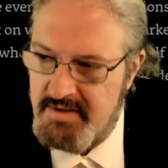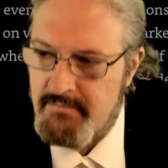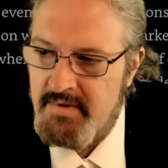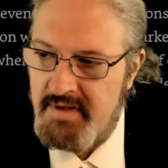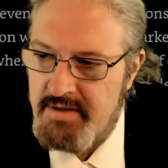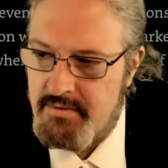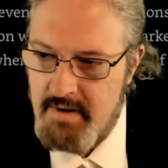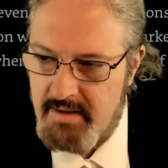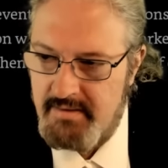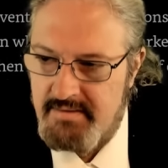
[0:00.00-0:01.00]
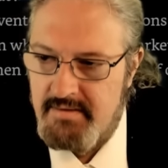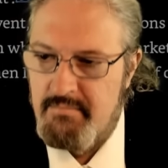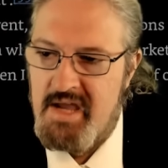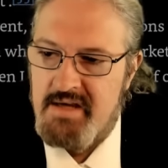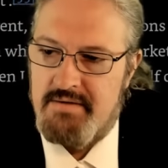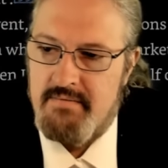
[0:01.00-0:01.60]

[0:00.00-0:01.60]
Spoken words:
that relate directly to the bank's